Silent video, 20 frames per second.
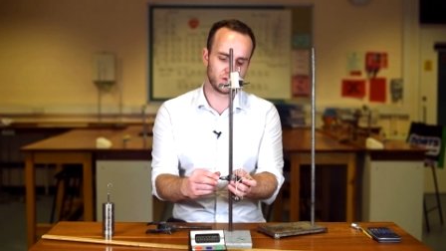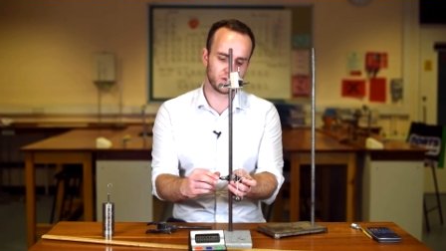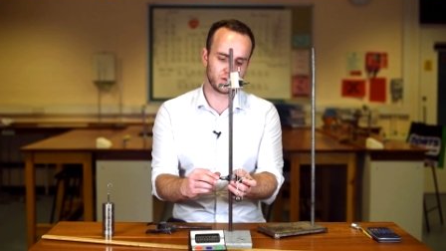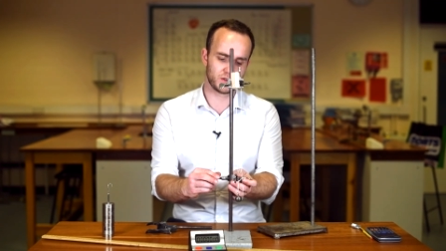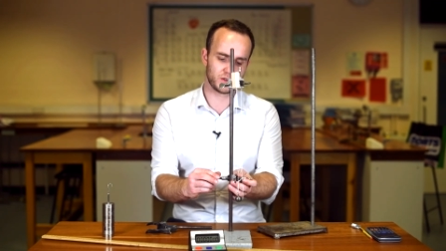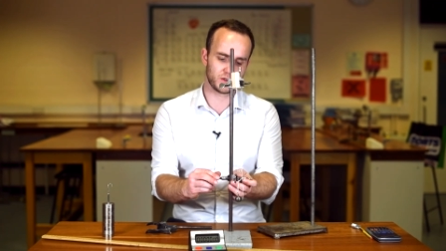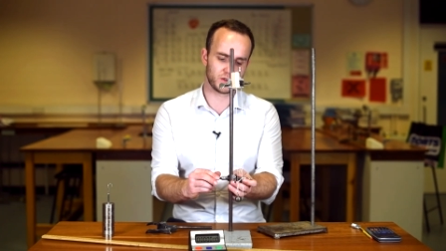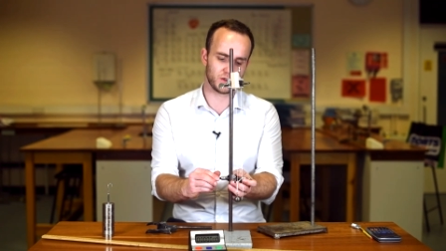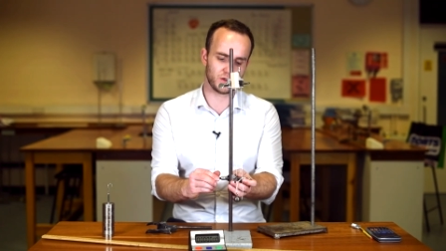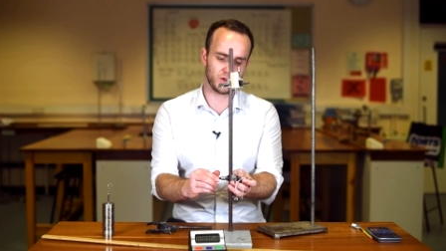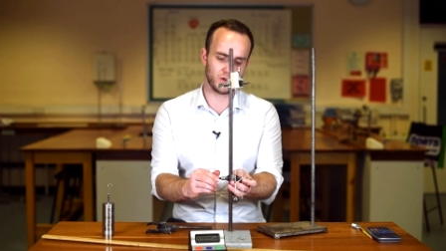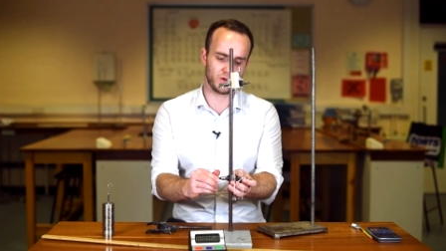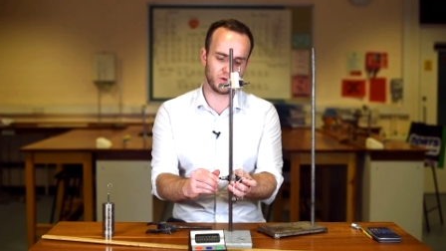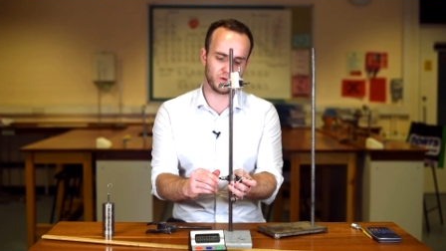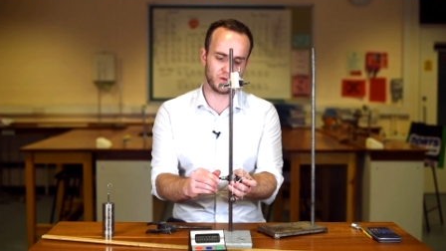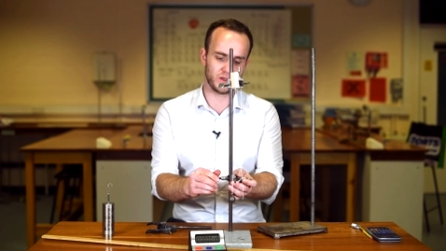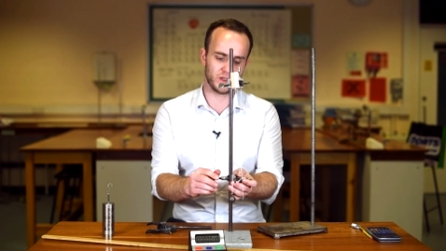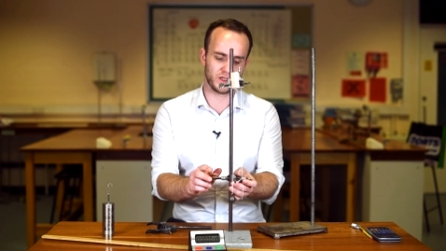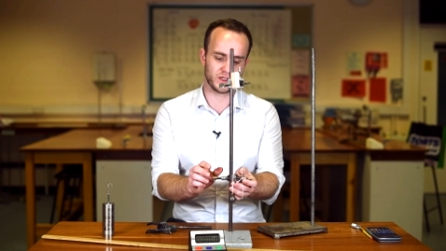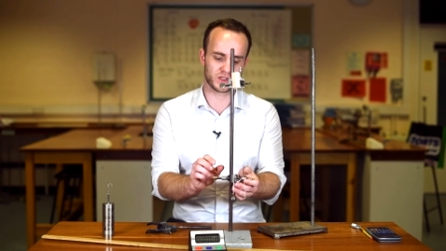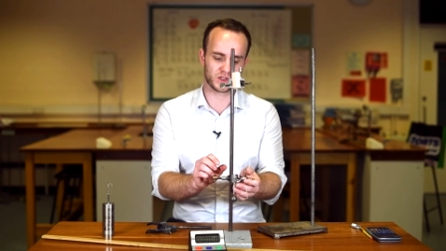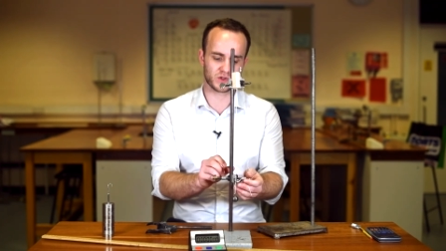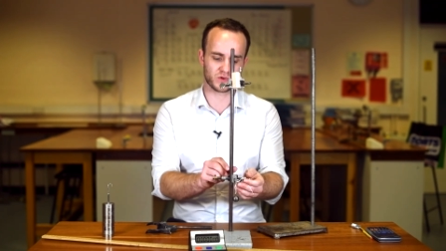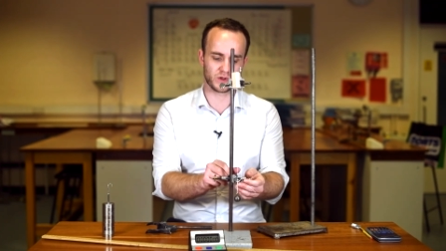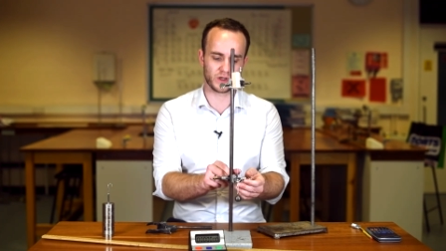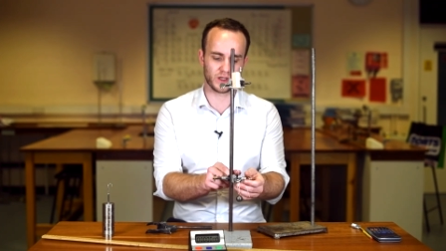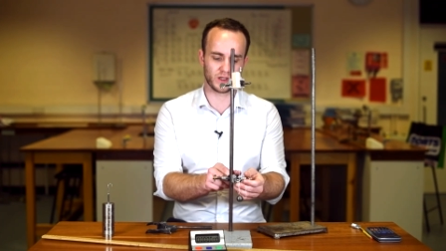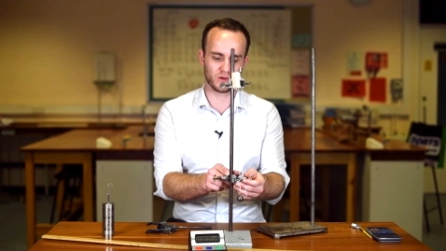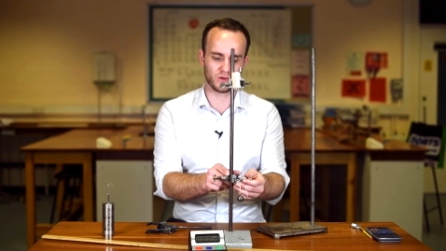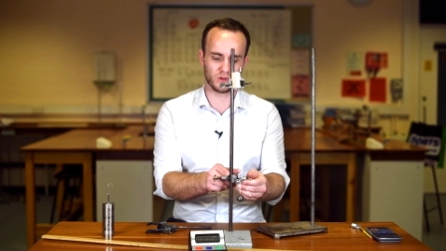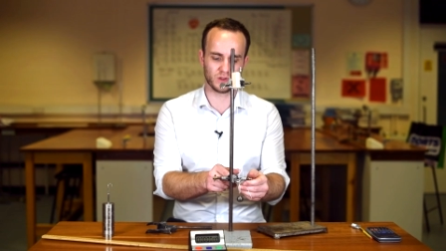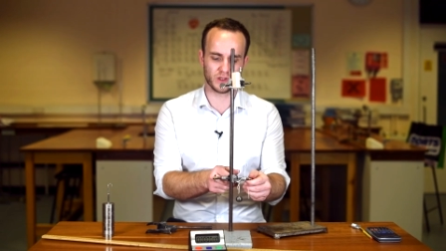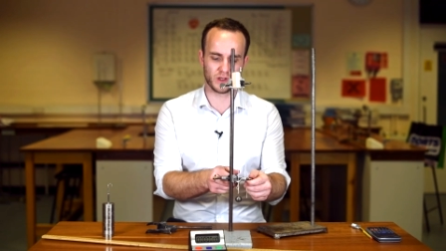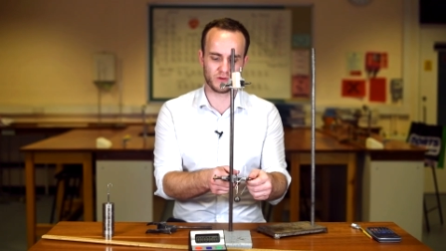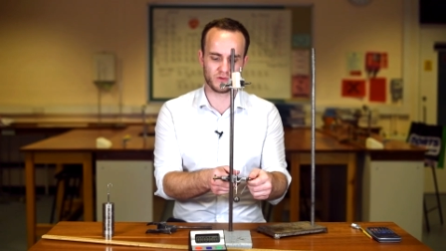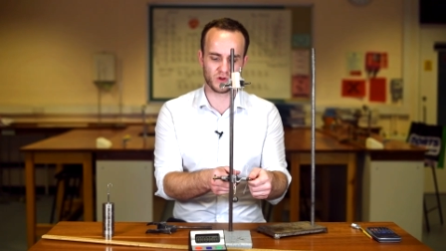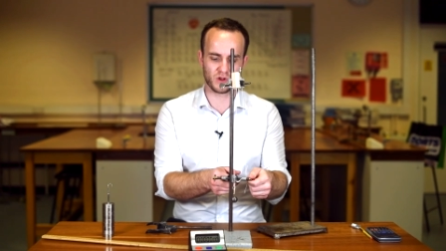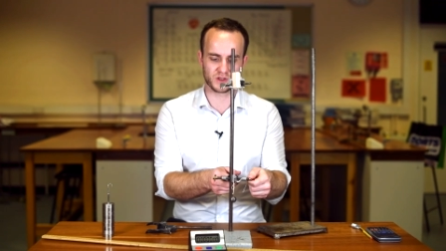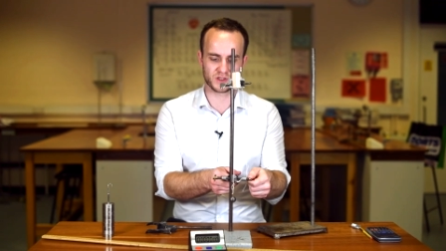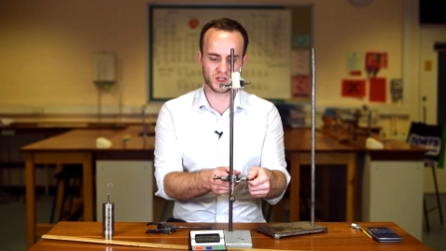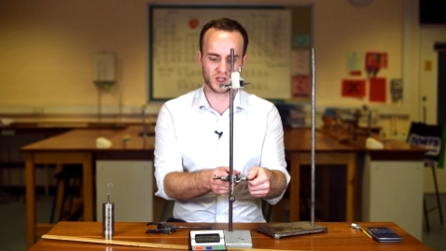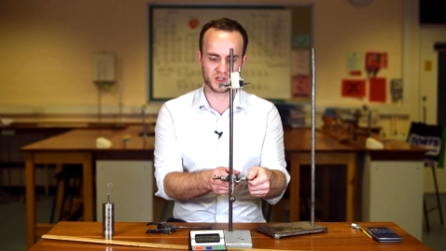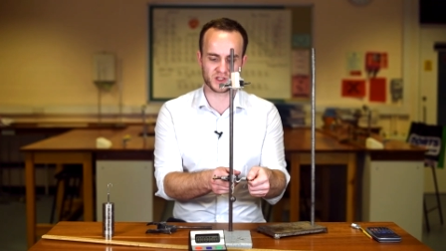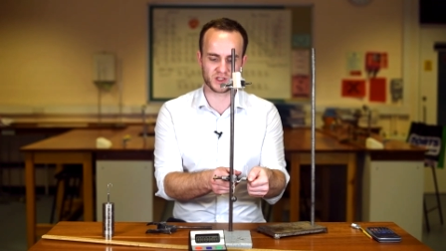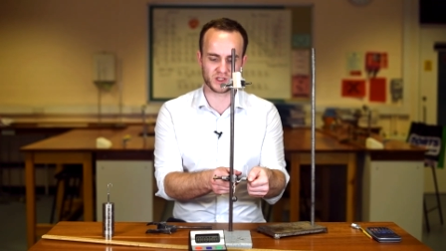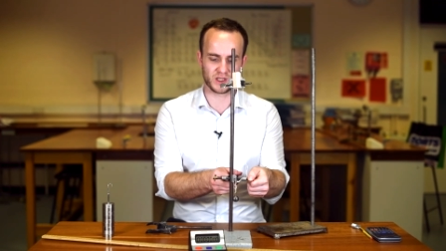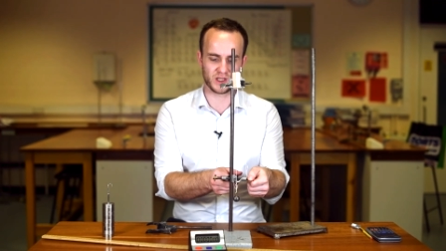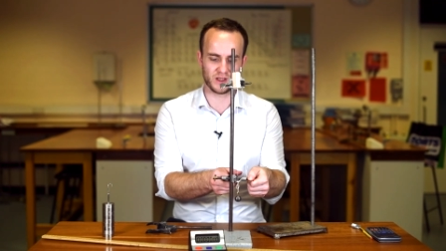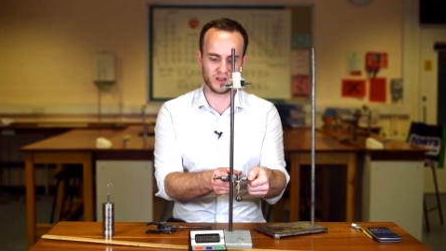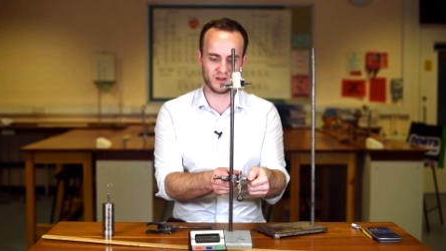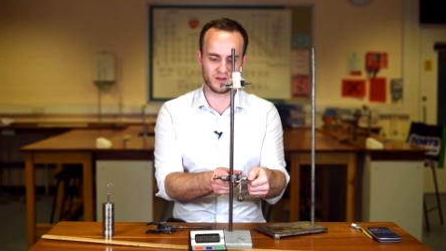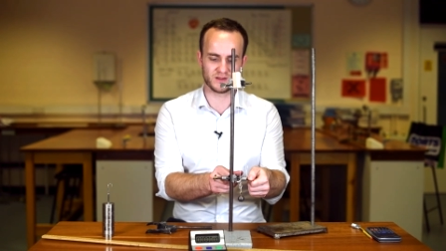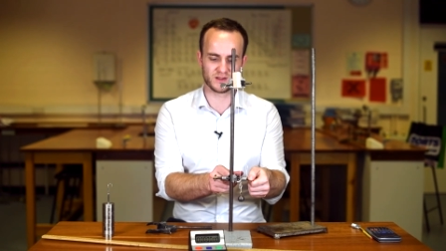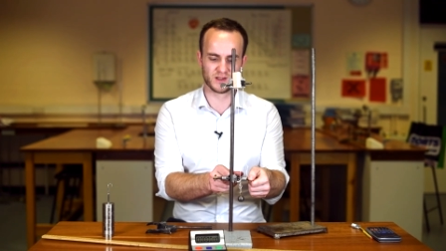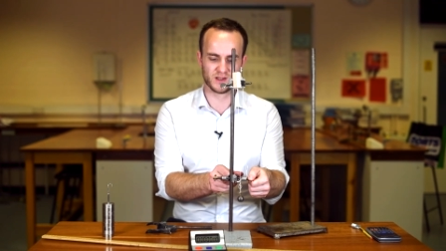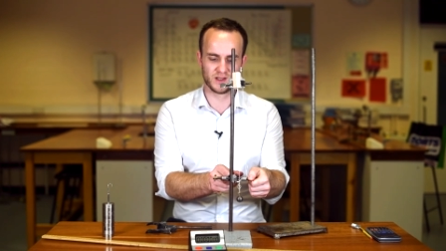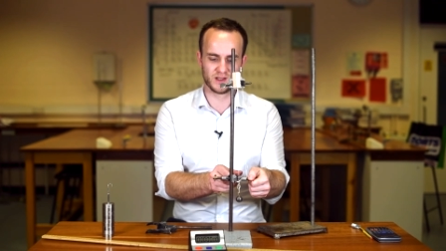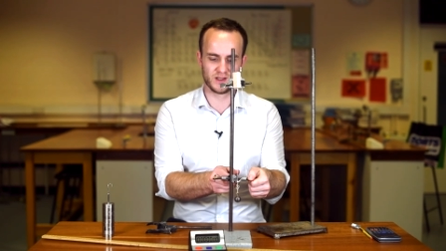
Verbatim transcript: to the string, although not touching it, and